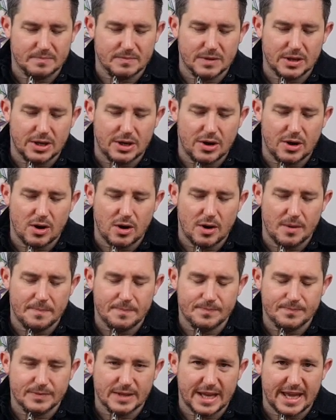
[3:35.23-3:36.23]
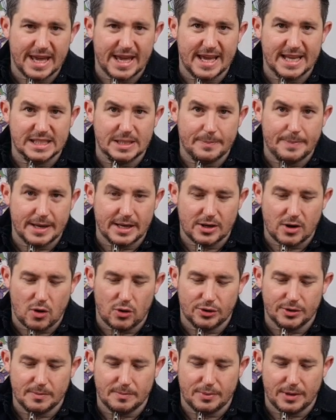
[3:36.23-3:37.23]
you know, it is a bit
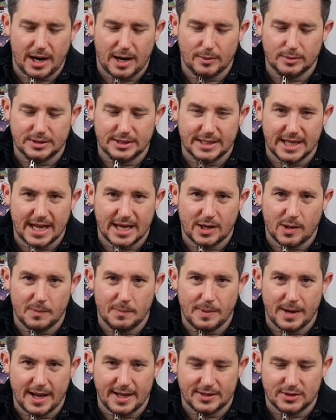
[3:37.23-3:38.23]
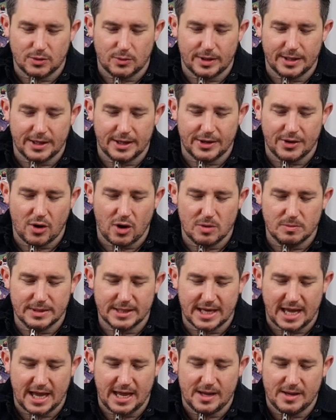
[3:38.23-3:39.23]
golden brown today compared to when I
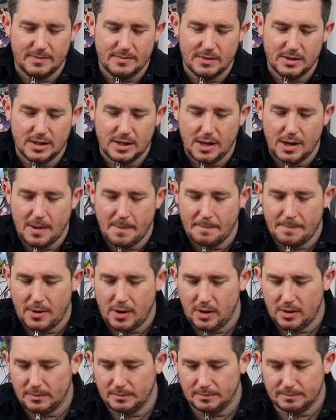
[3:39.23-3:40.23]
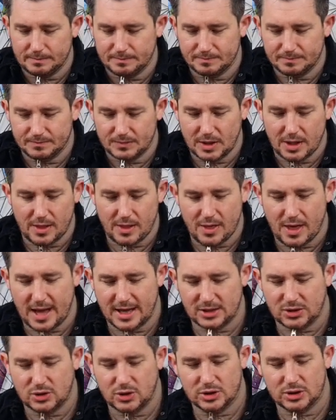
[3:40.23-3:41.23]
normally get them. But
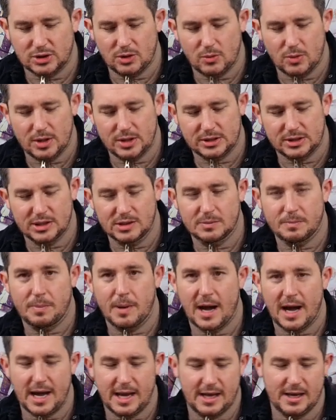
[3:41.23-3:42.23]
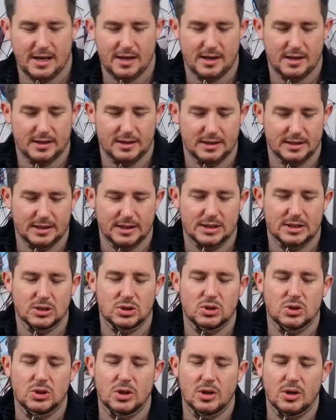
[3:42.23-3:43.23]
that's just a Wilson's pie.
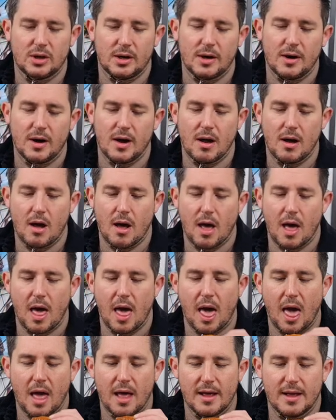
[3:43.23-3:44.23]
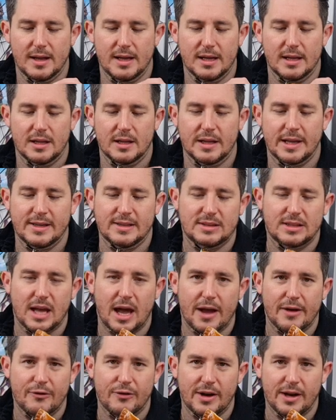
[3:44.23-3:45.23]
So, let's
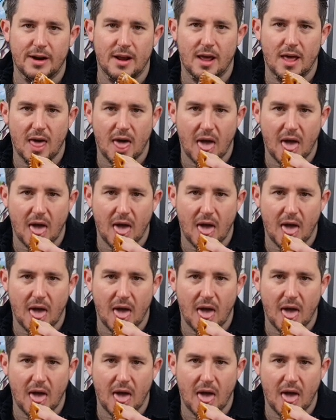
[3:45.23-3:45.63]
dive in.